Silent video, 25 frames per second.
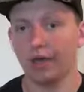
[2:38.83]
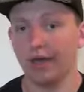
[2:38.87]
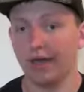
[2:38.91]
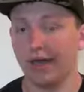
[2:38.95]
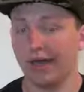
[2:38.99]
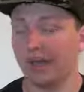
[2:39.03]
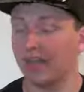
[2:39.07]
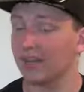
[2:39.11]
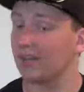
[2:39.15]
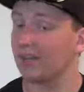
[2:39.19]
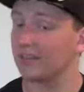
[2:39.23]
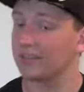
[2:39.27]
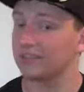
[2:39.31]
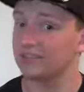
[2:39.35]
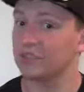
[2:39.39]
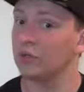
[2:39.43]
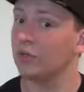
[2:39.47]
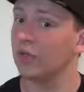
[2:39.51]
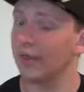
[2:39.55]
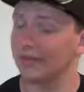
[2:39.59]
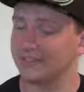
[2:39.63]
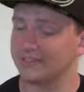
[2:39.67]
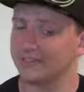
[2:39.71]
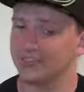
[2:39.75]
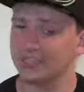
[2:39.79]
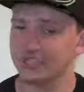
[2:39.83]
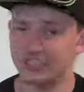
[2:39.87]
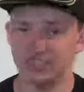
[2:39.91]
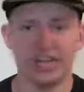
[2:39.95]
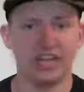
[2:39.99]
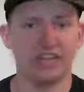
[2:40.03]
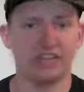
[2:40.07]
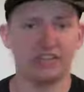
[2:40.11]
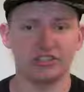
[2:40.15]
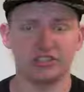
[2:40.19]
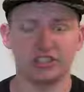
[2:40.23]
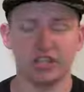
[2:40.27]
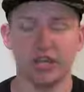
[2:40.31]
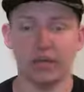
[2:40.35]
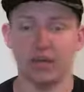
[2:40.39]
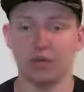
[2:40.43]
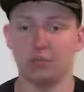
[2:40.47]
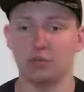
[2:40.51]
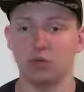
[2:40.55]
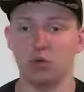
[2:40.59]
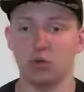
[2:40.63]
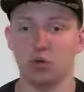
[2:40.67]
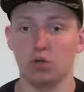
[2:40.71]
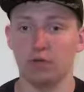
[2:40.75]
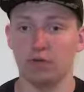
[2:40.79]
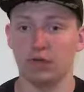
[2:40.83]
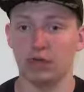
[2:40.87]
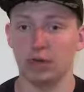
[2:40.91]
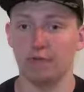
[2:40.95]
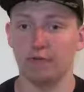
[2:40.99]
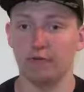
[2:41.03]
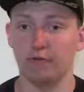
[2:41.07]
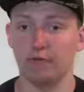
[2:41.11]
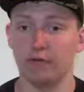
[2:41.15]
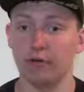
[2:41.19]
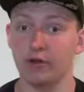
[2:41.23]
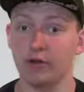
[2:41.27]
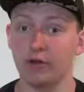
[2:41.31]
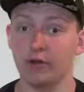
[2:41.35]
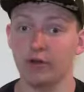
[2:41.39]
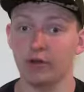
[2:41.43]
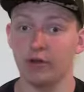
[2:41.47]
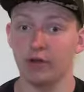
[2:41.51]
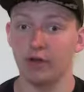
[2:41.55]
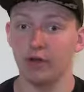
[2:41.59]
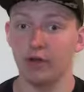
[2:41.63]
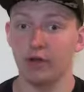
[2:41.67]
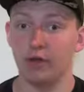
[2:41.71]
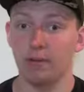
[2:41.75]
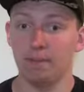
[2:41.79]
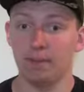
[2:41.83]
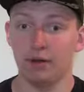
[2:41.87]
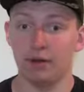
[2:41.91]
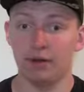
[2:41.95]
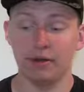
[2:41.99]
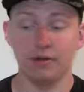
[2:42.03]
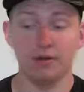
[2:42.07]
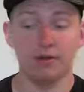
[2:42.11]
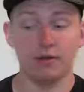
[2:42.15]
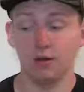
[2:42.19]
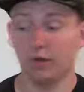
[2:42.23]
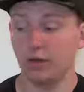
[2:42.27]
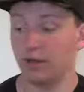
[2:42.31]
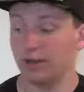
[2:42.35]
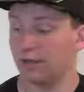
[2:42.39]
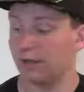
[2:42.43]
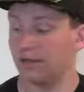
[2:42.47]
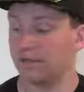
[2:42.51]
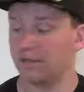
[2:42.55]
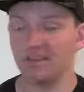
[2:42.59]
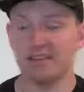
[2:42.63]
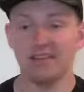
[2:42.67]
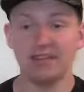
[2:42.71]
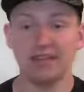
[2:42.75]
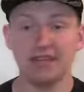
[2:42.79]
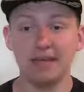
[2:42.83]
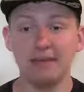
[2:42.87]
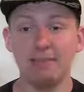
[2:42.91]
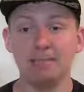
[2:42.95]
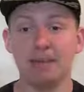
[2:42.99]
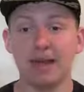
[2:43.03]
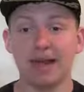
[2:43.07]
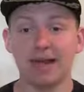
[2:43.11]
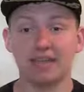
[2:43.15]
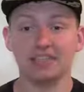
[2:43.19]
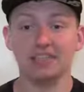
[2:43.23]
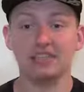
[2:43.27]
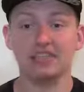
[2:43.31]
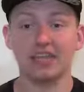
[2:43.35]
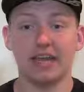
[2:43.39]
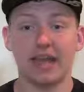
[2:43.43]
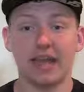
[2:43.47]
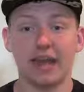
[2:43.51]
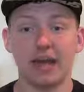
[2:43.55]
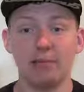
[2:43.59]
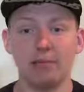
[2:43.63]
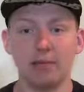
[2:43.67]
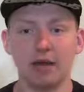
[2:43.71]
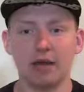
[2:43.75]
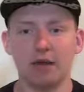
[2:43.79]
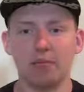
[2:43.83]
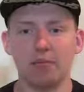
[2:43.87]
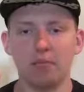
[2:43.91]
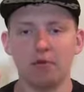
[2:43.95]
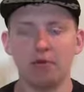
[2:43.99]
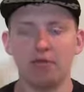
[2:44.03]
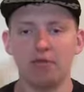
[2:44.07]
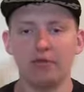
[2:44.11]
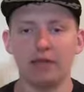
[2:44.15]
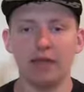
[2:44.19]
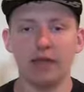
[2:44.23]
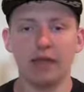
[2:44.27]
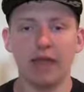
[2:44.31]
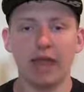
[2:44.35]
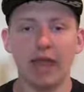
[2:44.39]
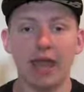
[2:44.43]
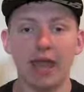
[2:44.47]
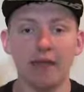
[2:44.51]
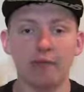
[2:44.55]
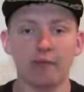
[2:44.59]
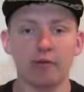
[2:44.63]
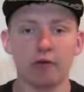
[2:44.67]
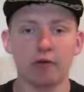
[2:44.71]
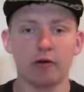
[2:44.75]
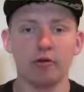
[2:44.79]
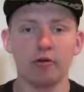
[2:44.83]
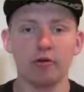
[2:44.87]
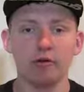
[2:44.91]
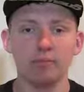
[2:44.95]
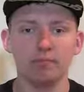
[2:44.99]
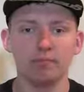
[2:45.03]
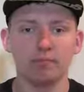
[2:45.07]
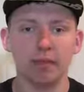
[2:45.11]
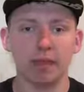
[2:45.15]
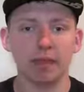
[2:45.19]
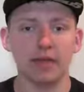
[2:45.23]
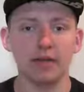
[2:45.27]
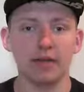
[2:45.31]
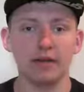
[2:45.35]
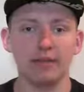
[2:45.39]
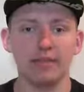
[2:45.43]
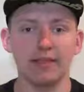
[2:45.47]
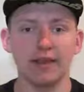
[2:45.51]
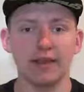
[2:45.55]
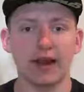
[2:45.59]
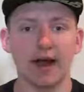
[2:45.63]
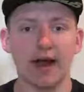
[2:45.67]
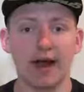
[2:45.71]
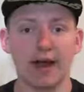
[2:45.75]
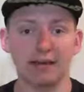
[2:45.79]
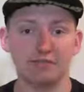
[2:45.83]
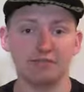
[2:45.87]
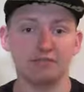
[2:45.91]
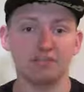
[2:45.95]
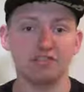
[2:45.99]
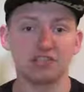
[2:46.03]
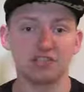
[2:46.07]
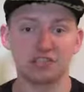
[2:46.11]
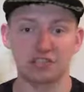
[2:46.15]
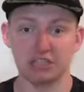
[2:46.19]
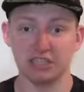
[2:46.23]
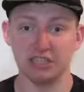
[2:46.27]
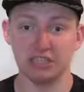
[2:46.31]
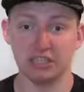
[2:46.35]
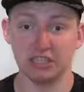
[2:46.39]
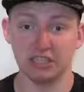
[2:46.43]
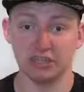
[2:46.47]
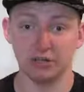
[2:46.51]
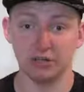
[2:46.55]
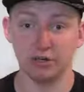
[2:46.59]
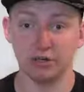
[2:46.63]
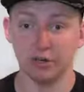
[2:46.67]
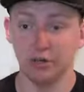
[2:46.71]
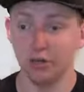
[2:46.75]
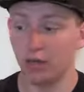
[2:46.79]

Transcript: And unless you guys can challenge that, I'm totally up for it. But this is the best animated movie ever made that I've seen.